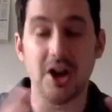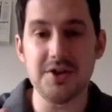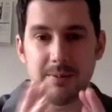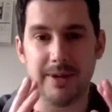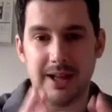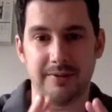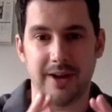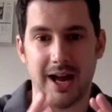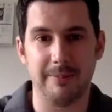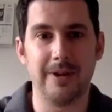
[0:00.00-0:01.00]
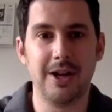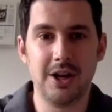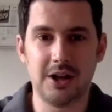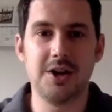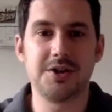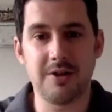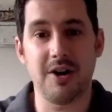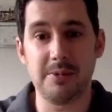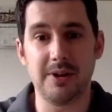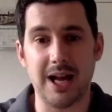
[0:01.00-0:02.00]
close the belief gap, close the
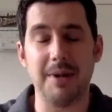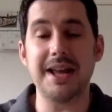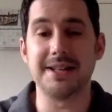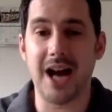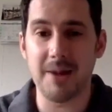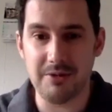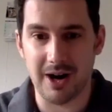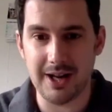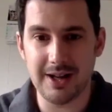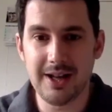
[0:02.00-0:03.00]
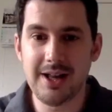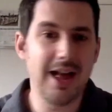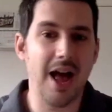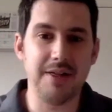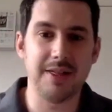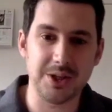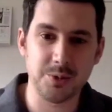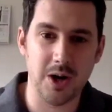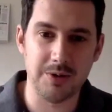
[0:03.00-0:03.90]
credibility gap, get your timing right, I think that's what I